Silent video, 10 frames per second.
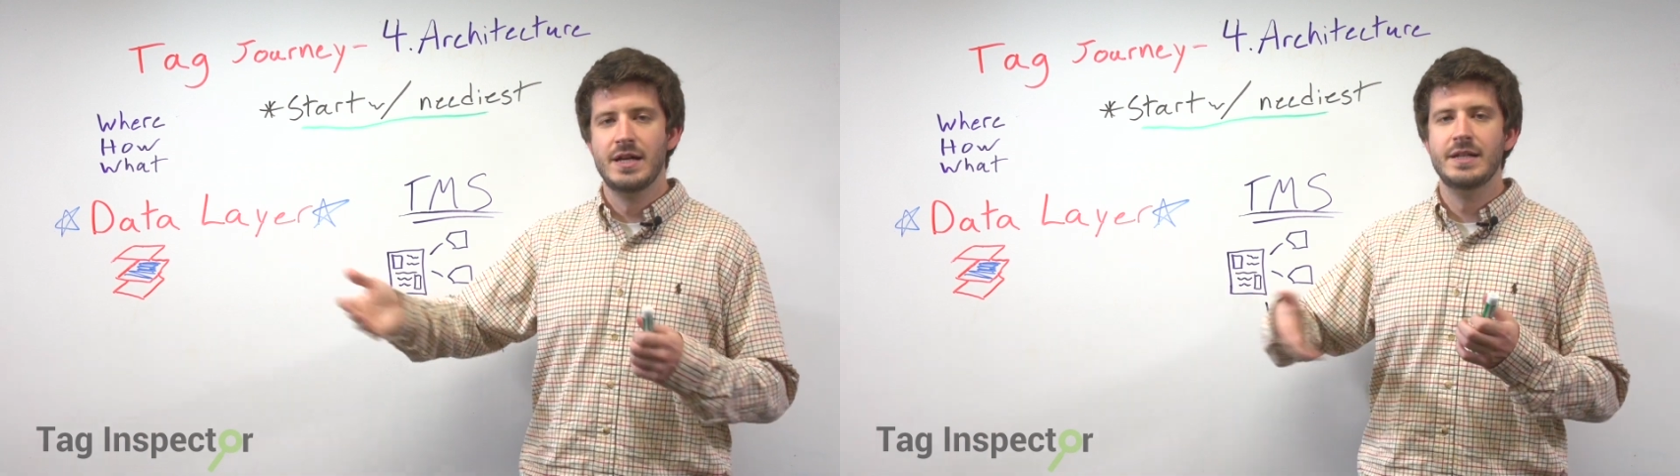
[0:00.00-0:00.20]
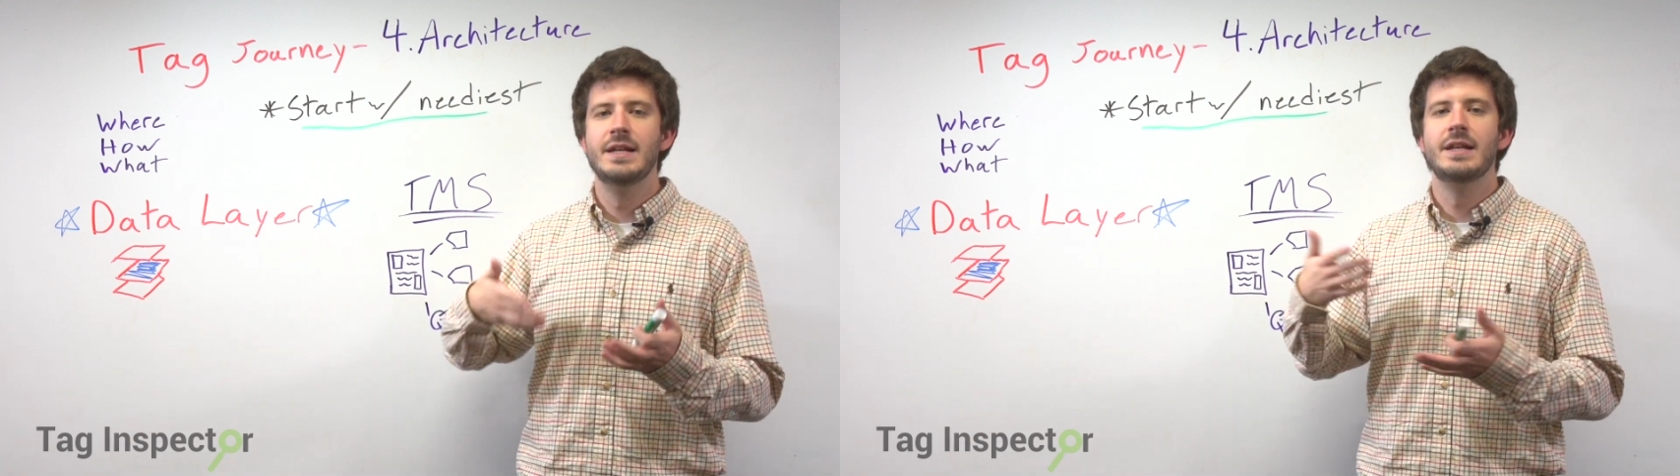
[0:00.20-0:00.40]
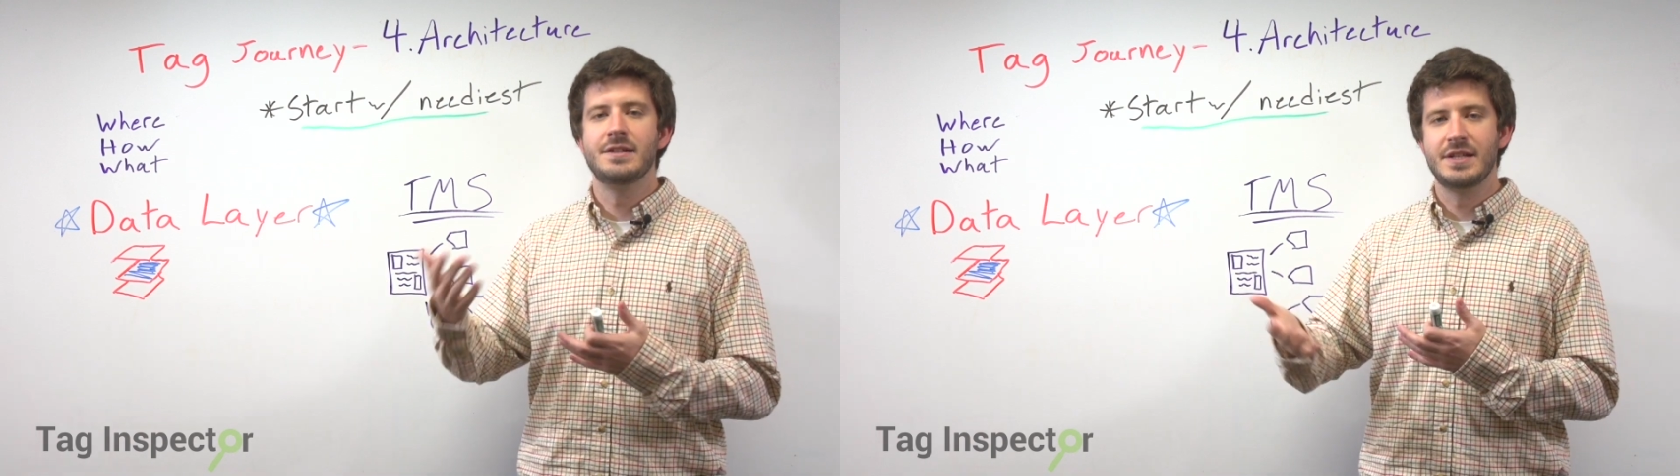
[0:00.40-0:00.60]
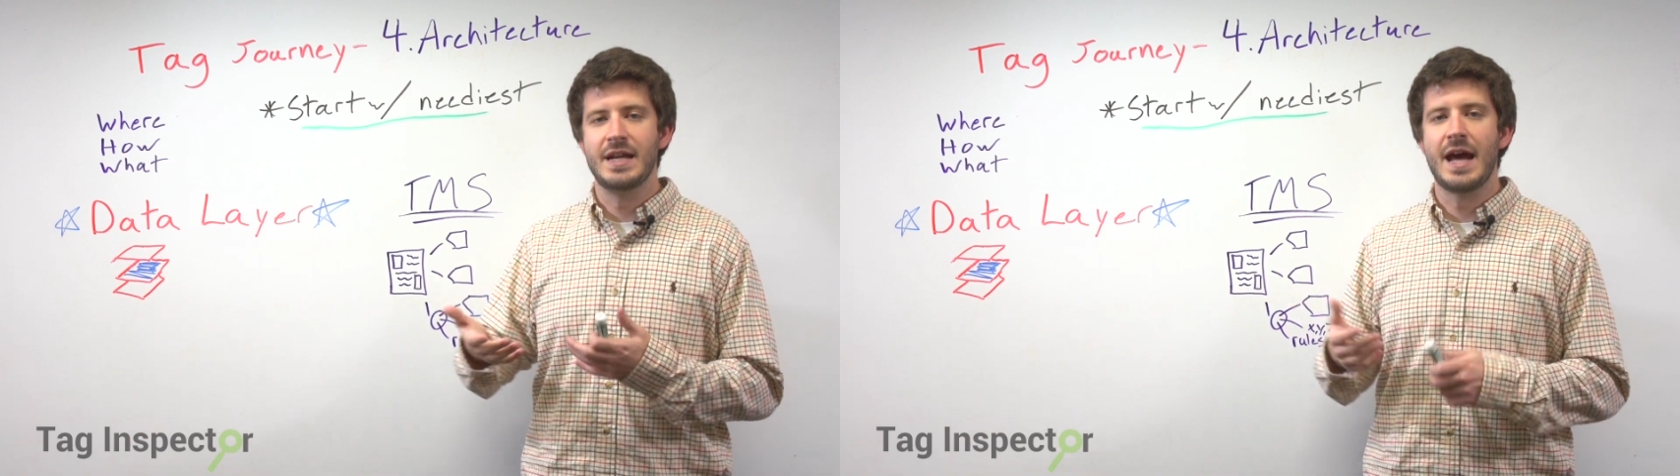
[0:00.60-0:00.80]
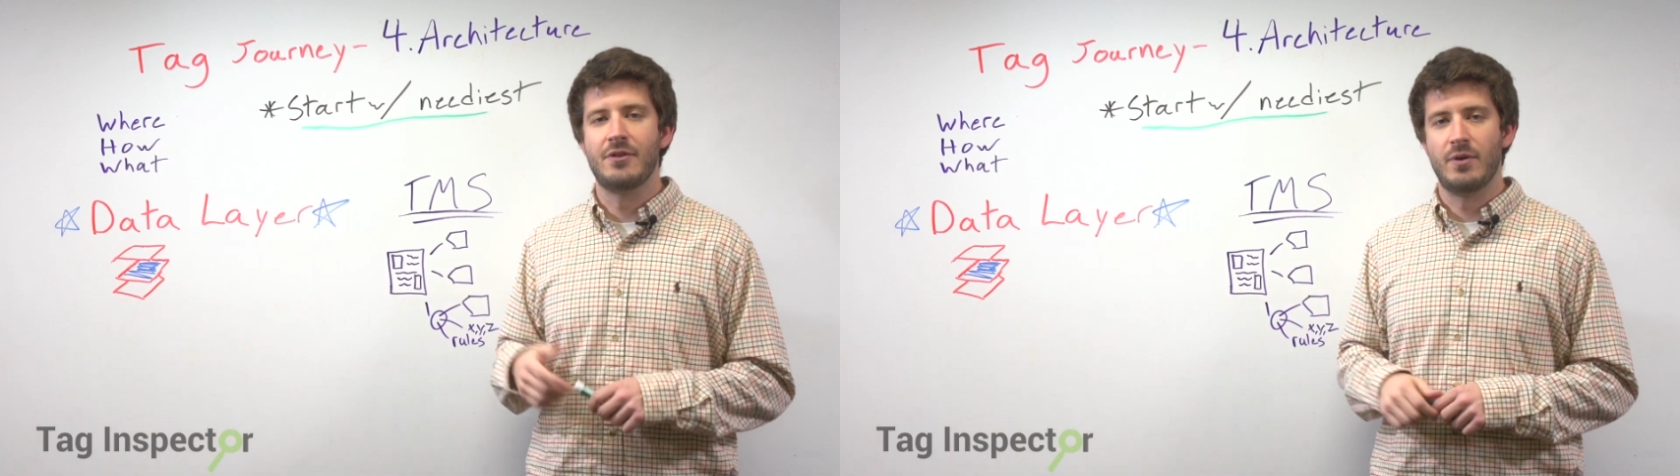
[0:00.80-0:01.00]
needing to
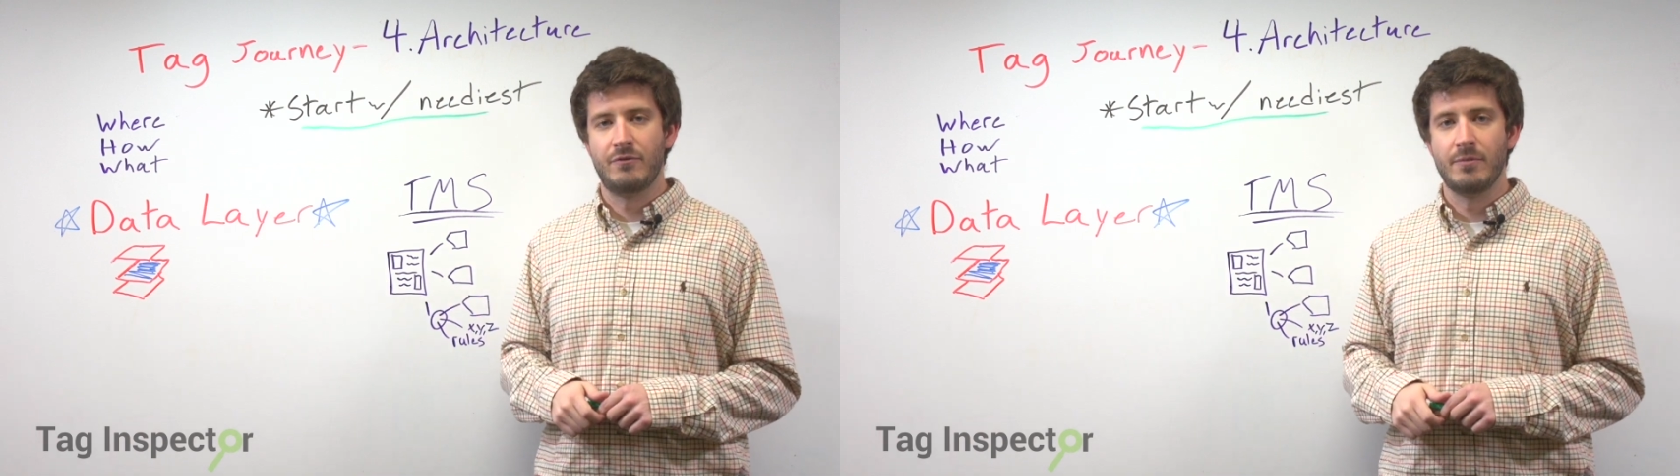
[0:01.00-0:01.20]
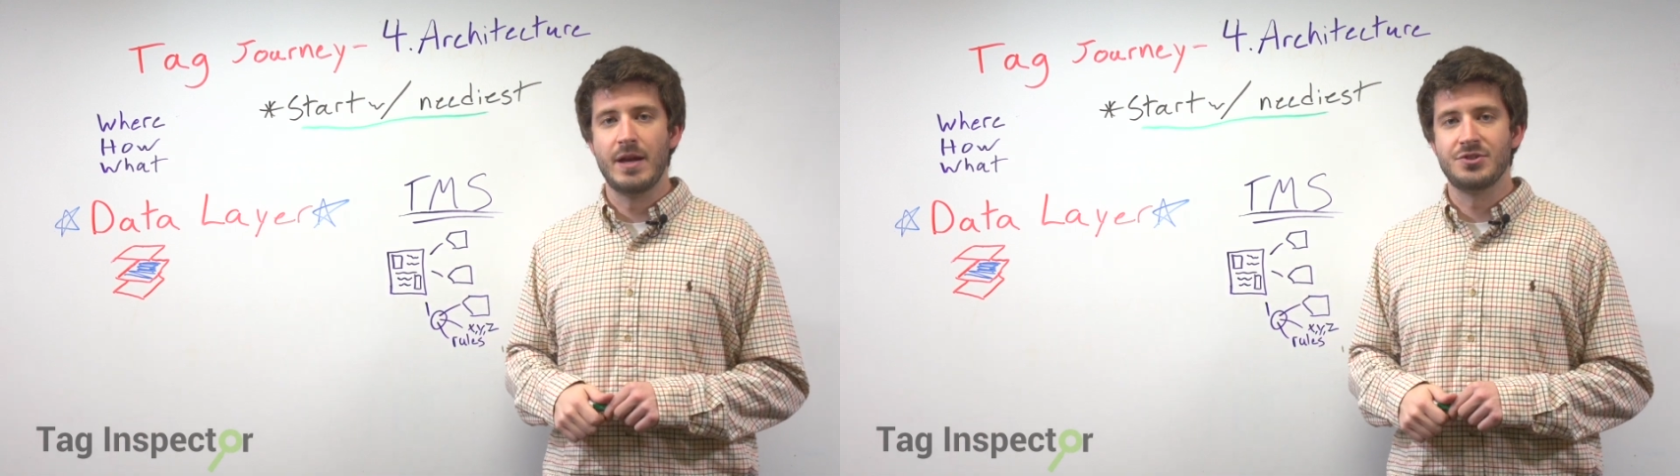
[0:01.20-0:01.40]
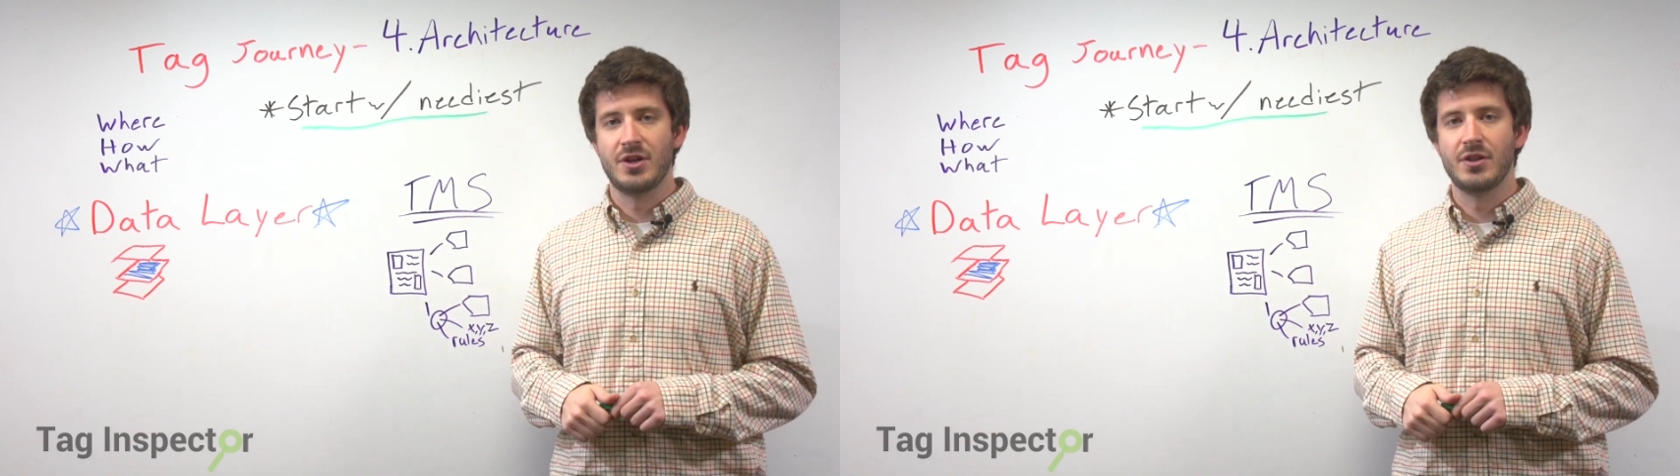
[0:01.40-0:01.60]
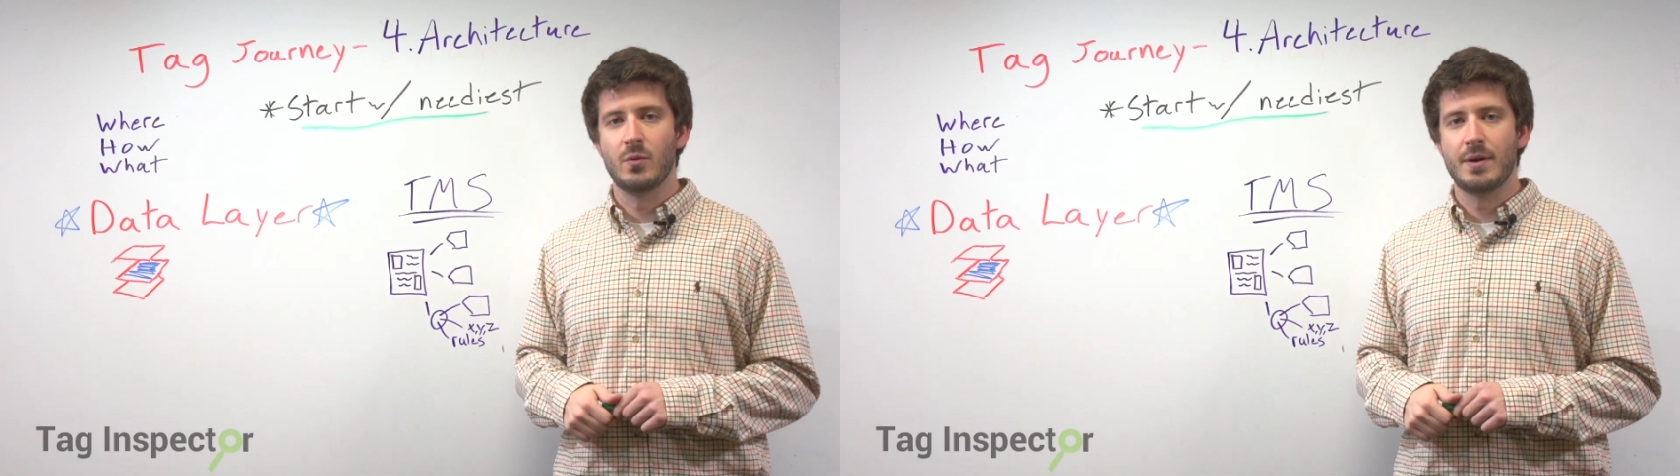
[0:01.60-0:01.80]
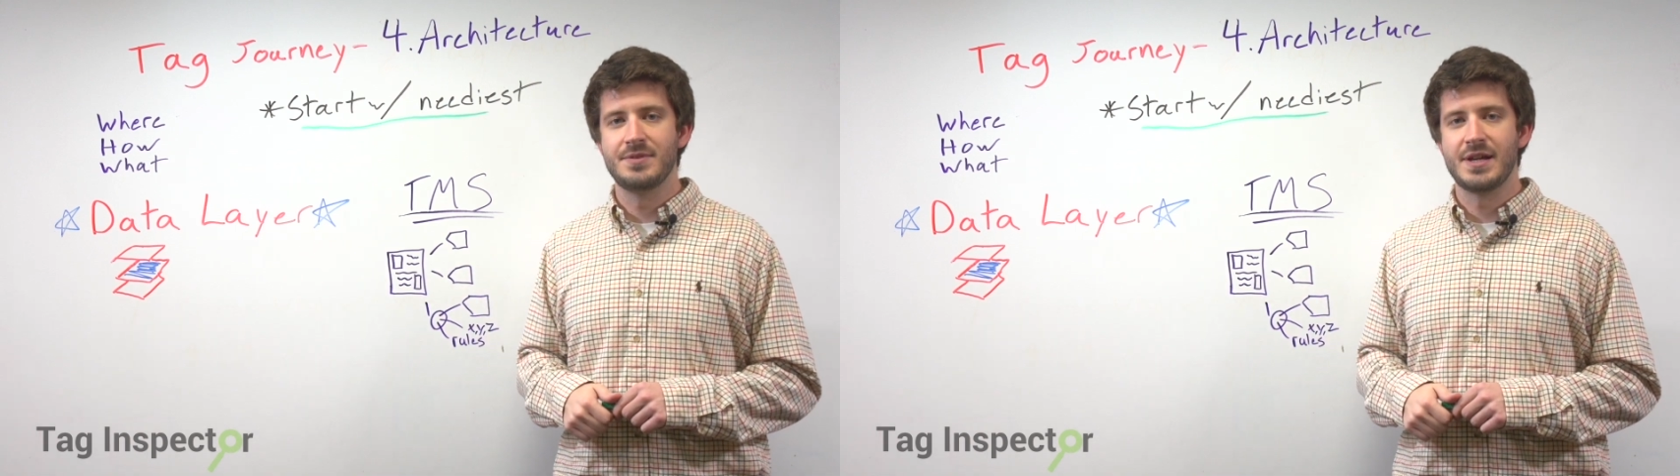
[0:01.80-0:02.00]
gather information on the
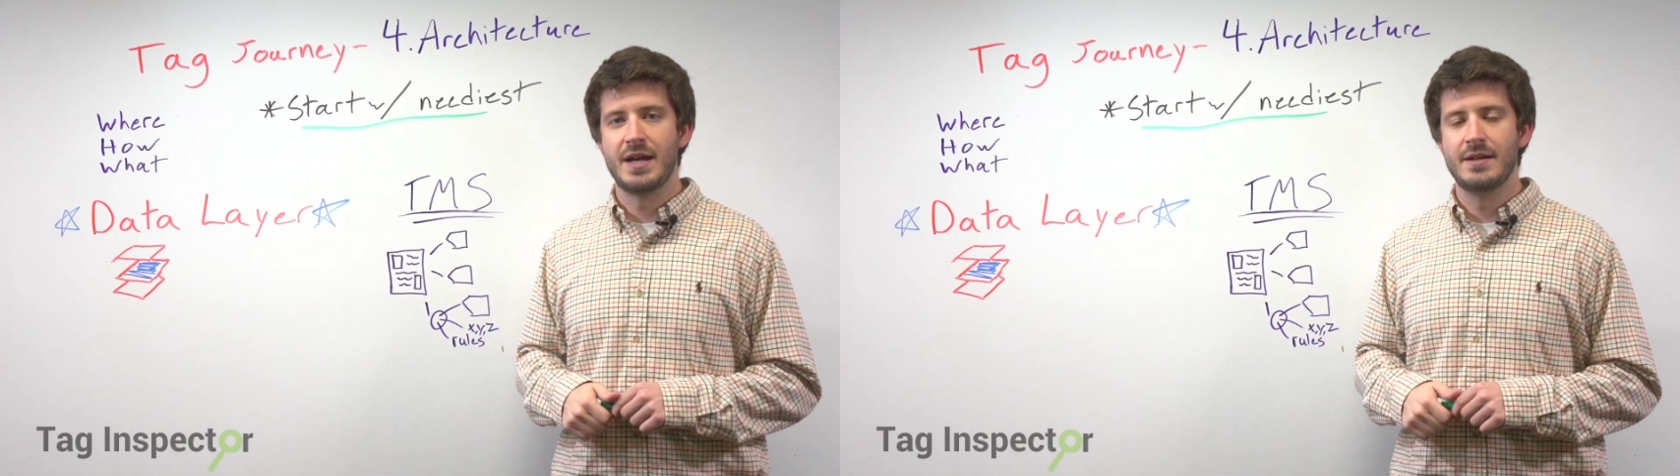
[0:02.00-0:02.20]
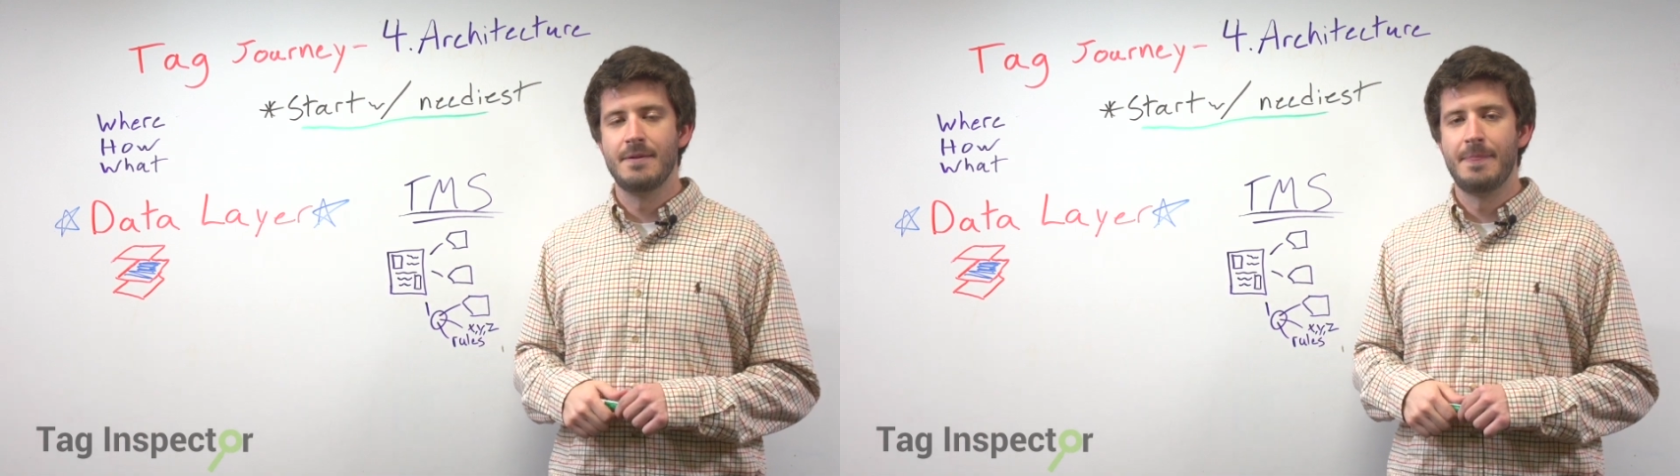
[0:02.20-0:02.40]
website.